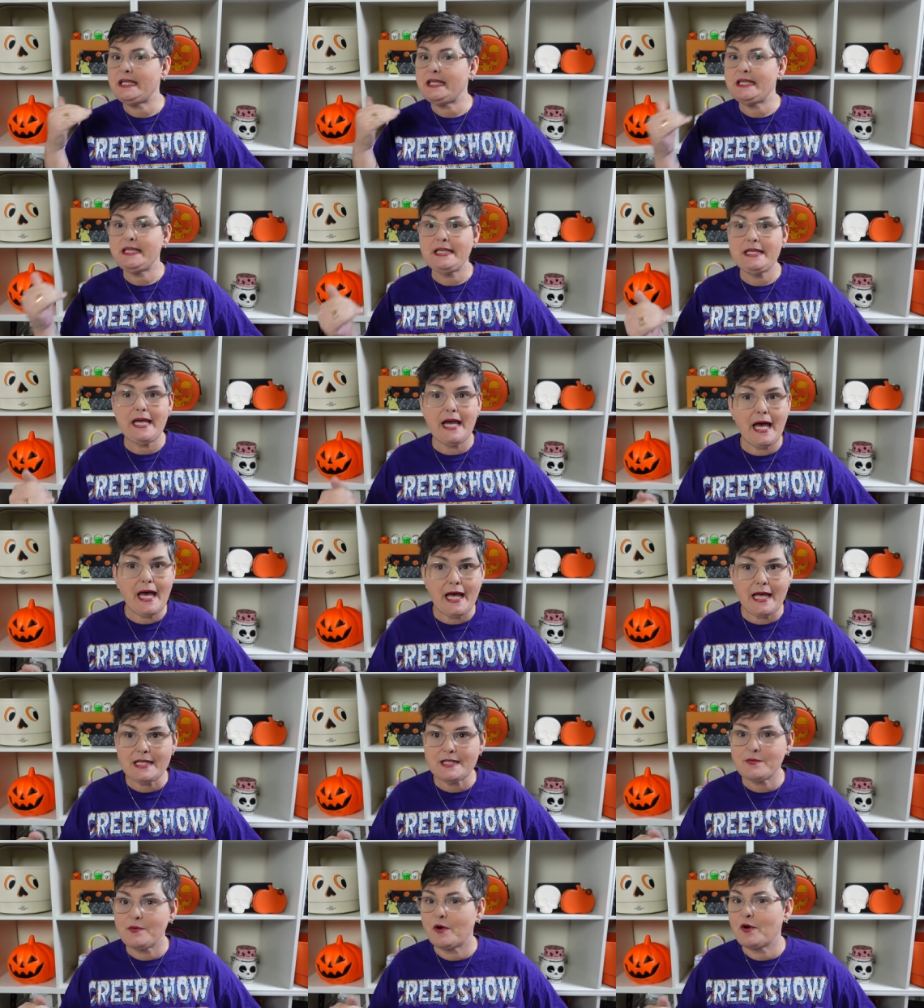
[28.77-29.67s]

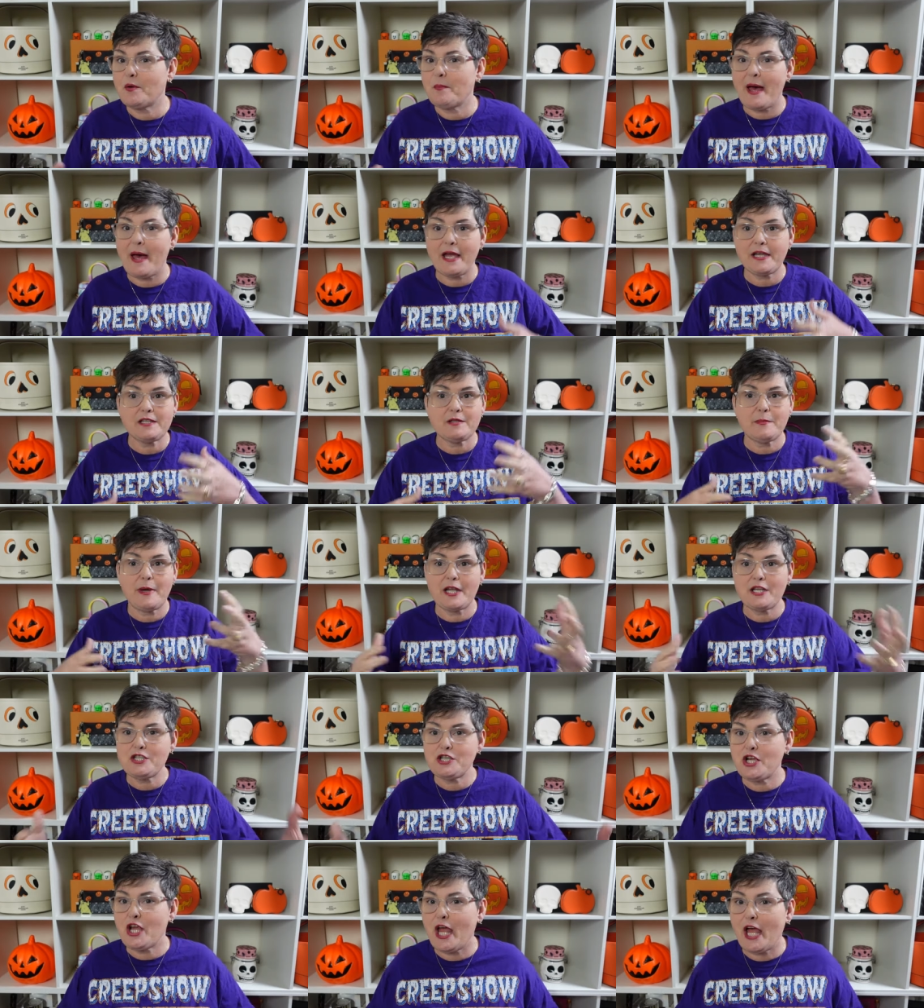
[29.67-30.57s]
Yes, welcome back to my
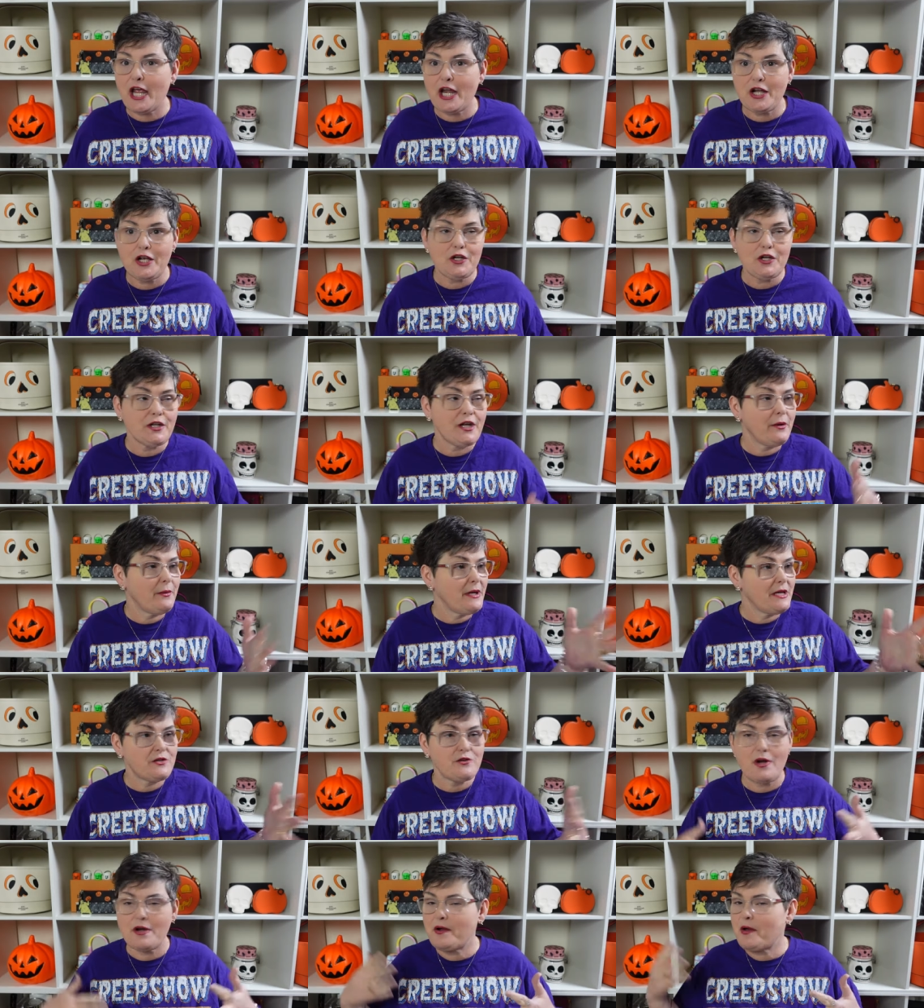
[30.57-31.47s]
channel. No
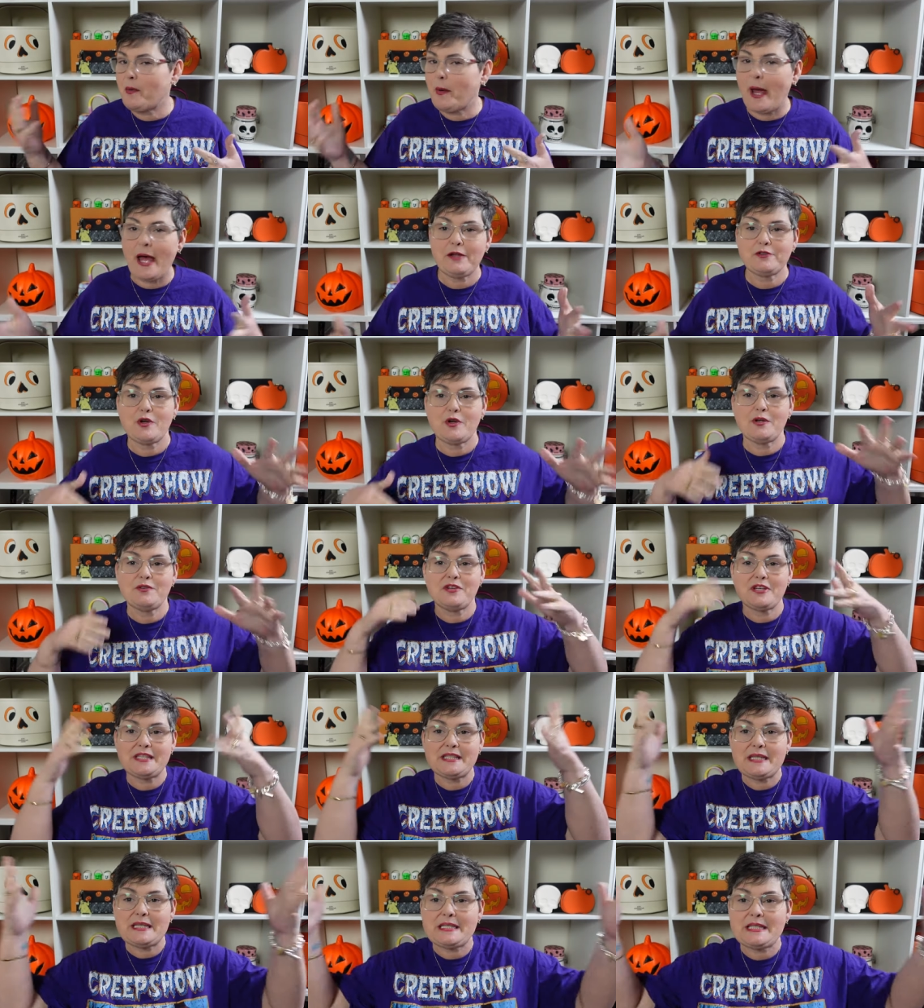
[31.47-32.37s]
intro, no outro,
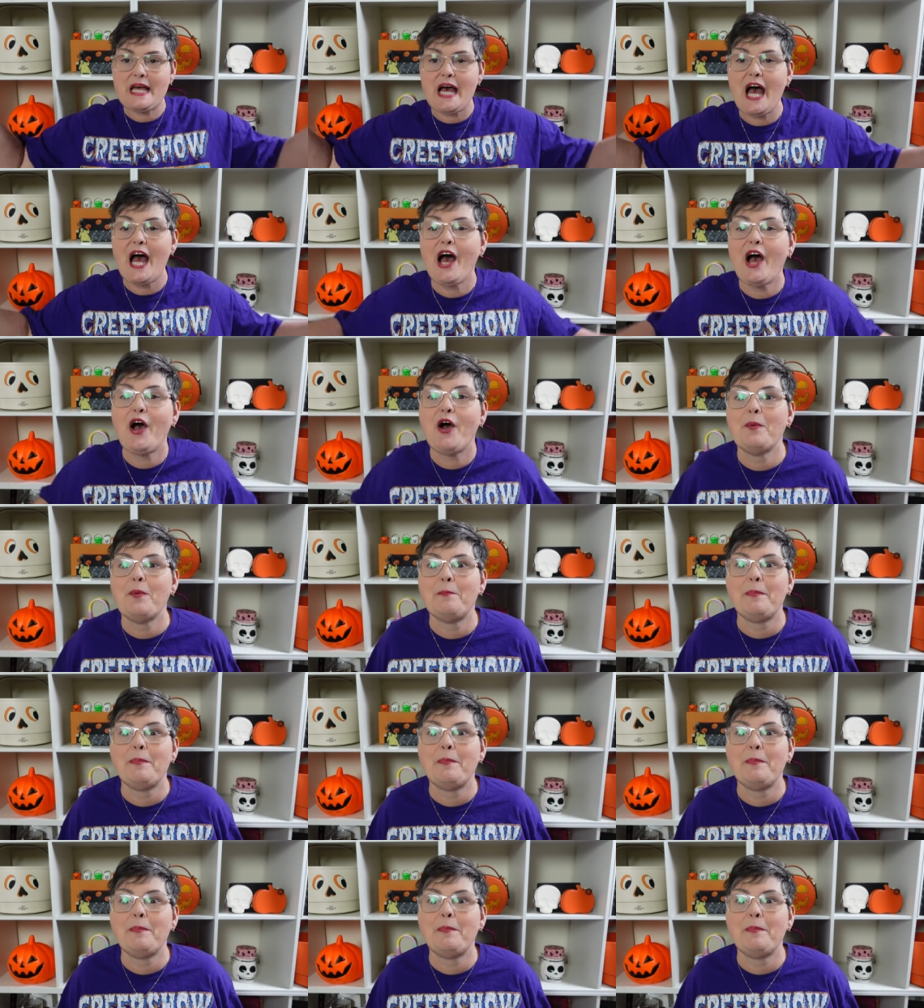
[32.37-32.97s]
just this ho.